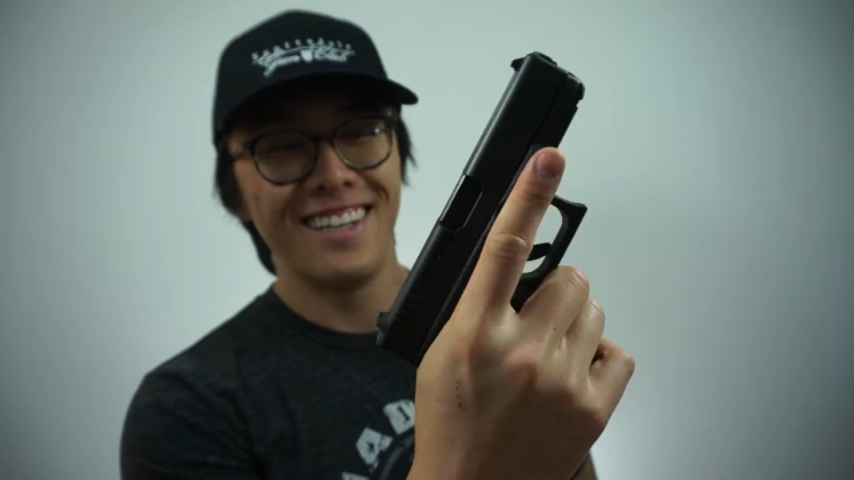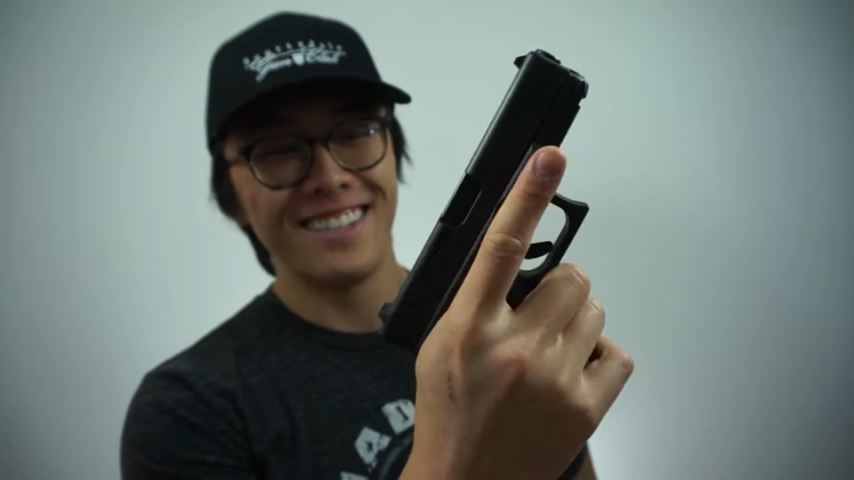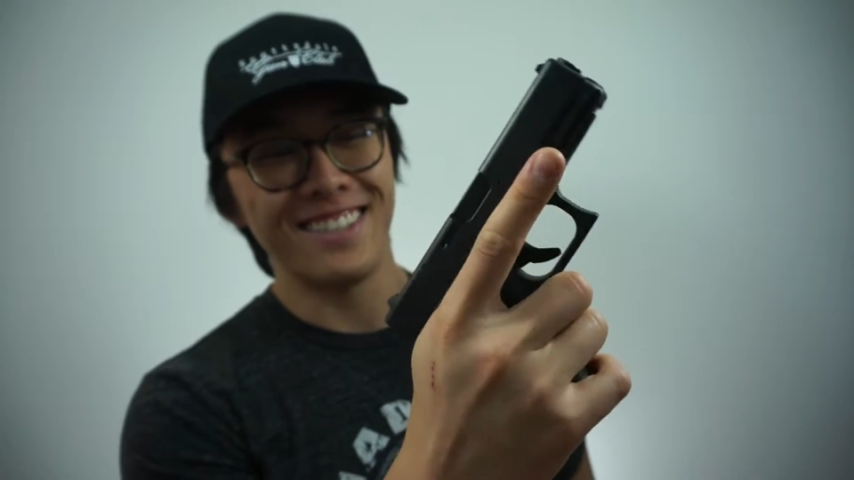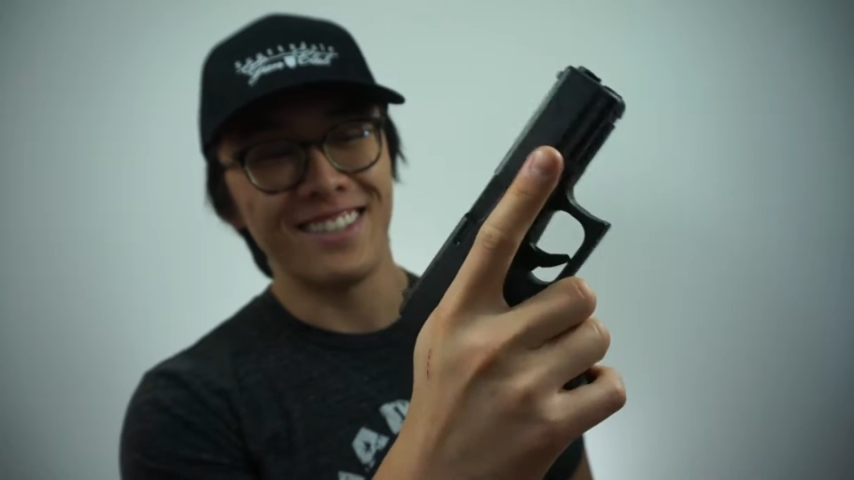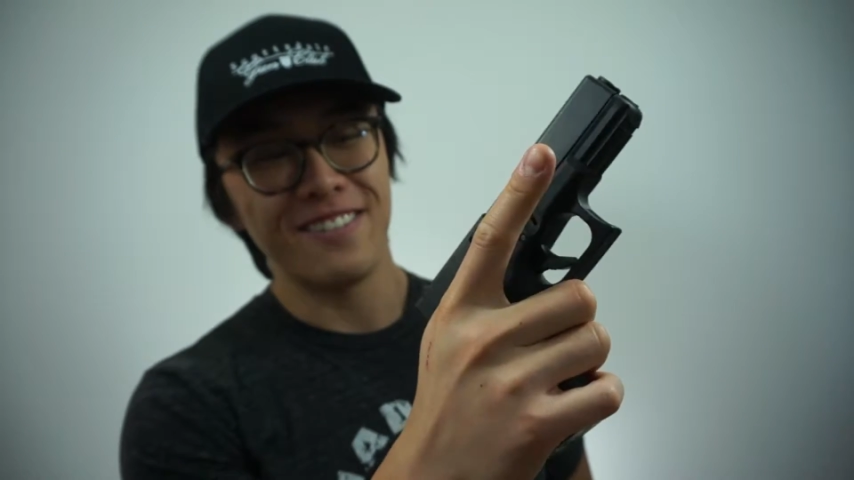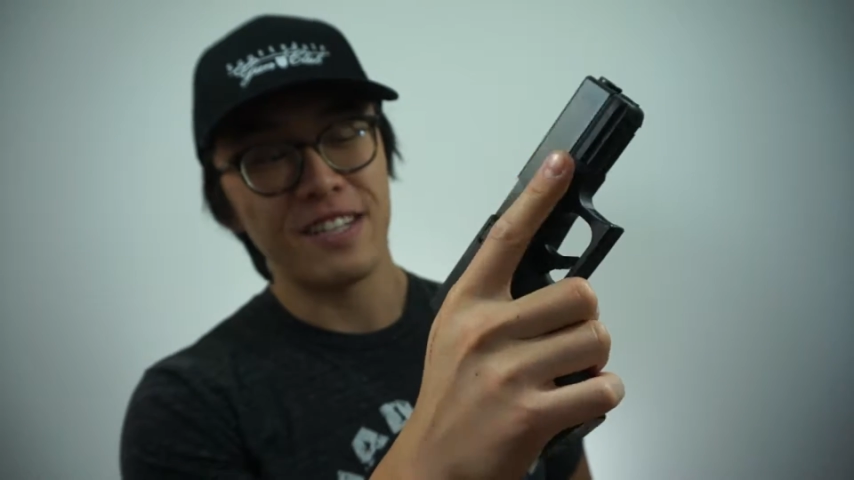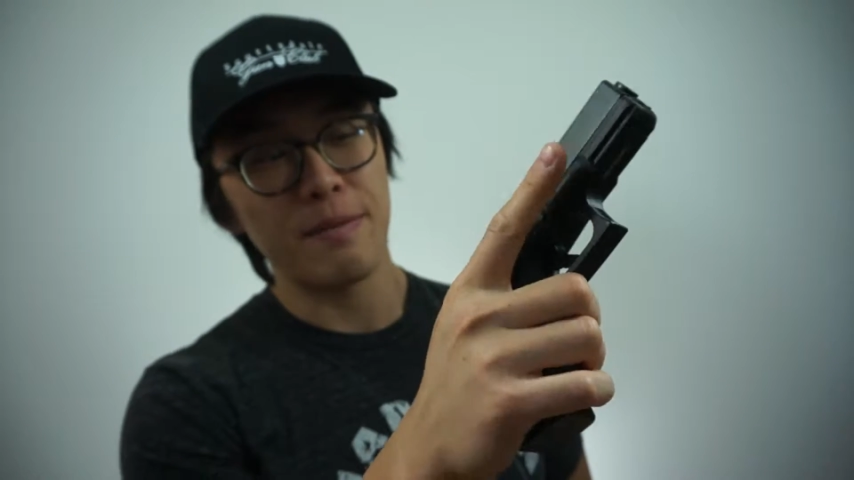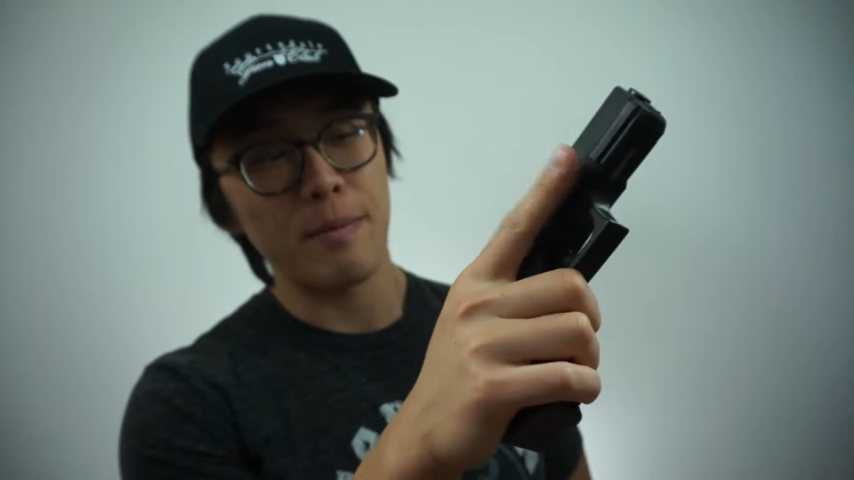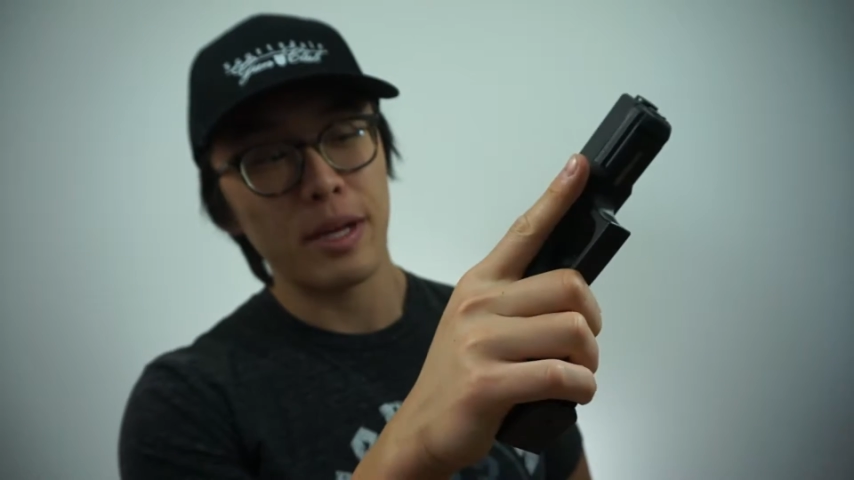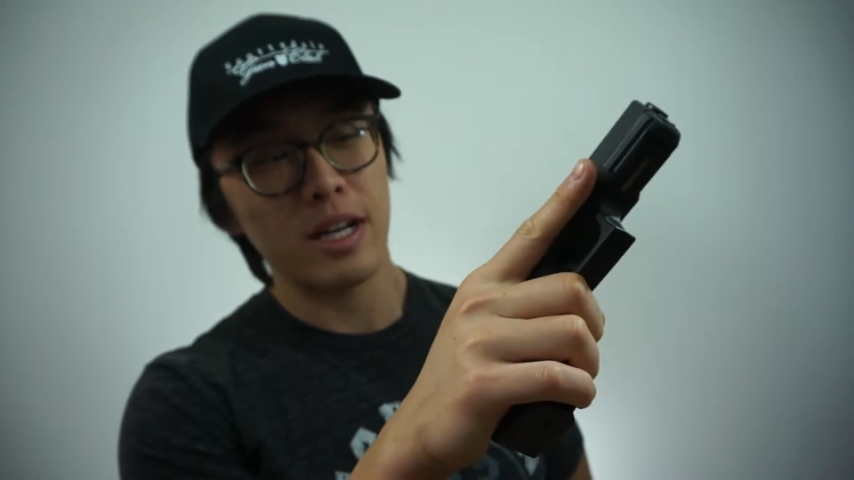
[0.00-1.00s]
So every
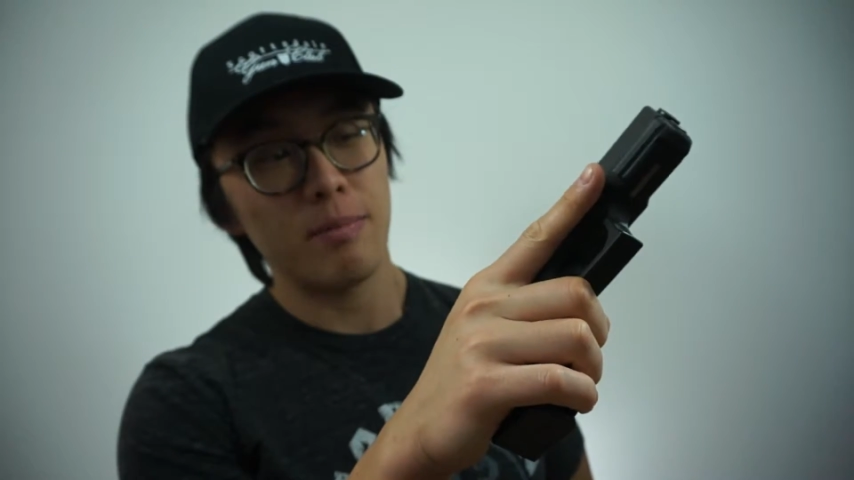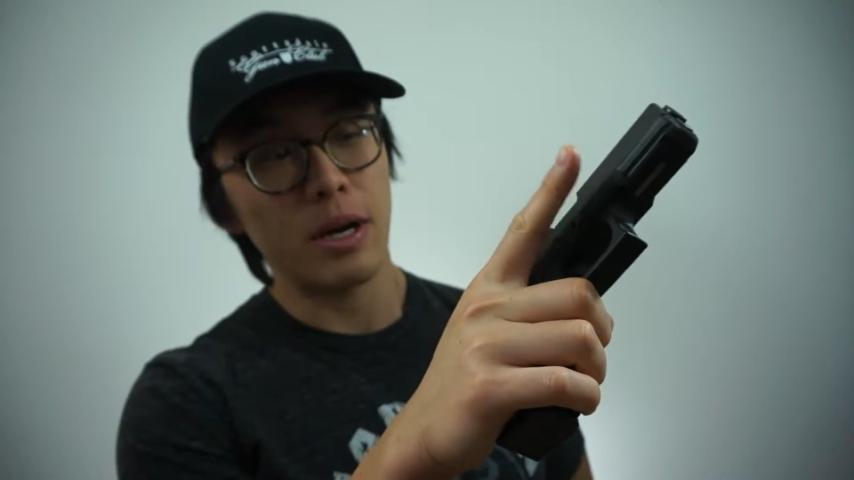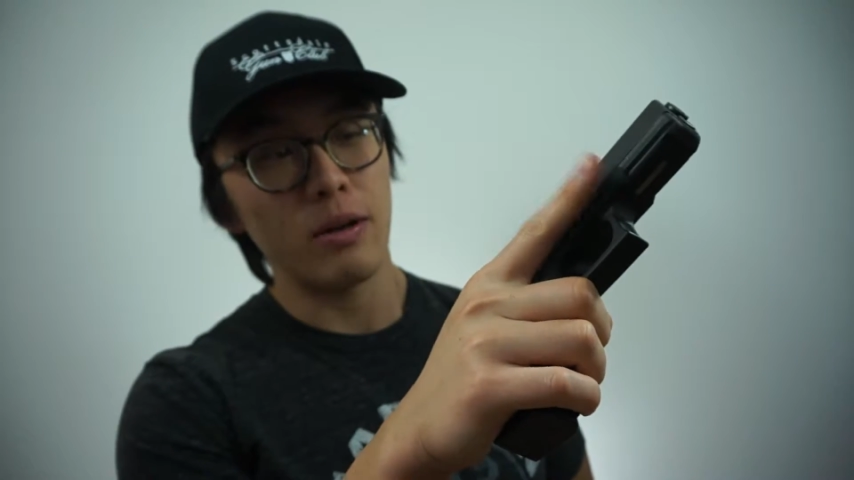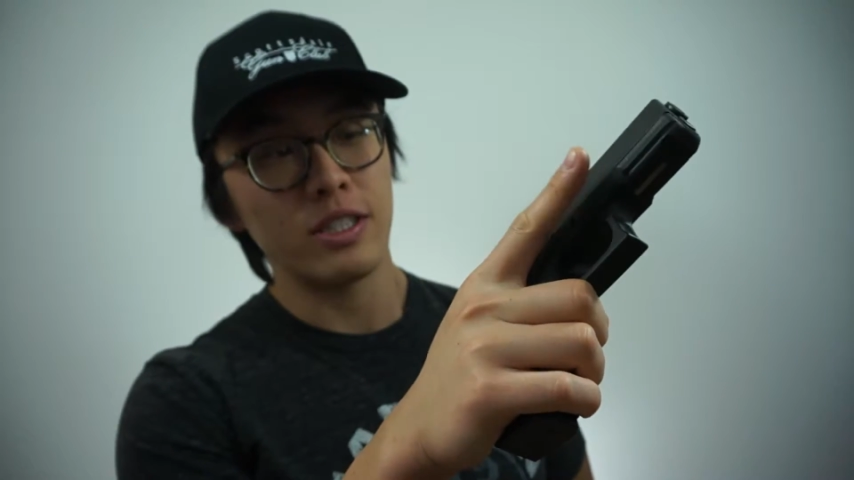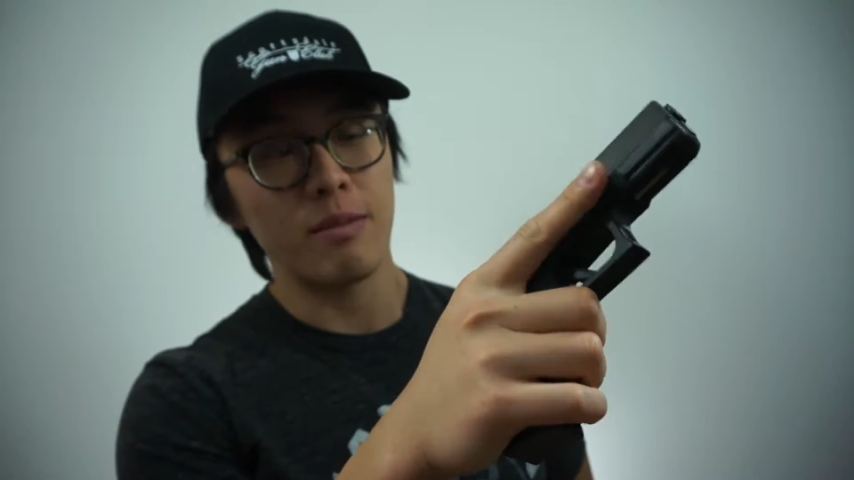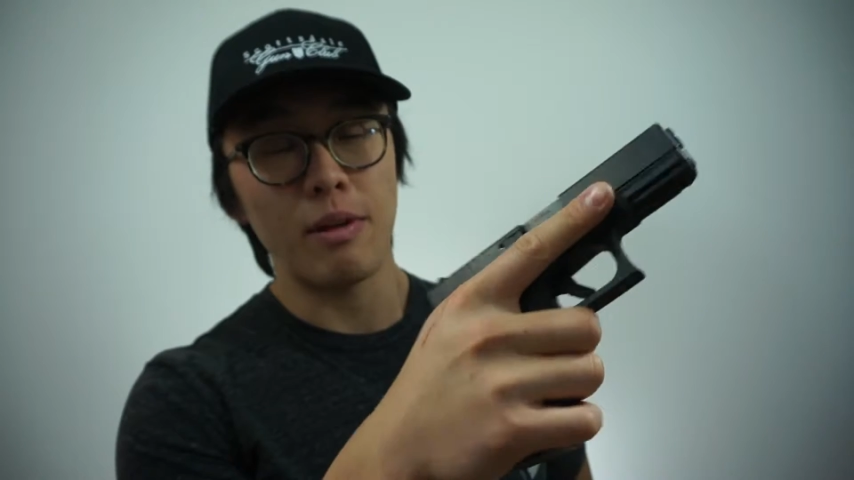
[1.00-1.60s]
time I pick it up, I always have